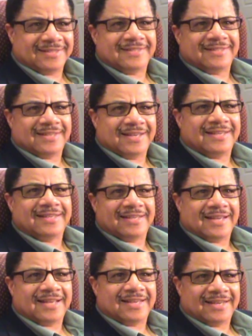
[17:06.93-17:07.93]
in a job for
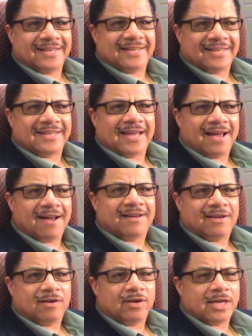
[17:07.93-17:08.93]
that long
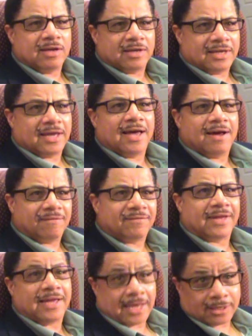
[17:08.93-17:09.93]
nowadays.
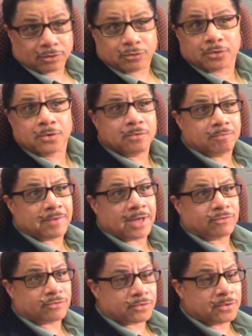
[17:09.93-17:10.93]
That's true.
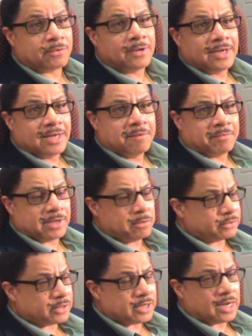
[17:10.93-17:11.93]
That's true. But
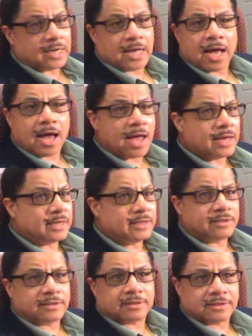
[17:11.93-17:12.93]
he was a young guy, and he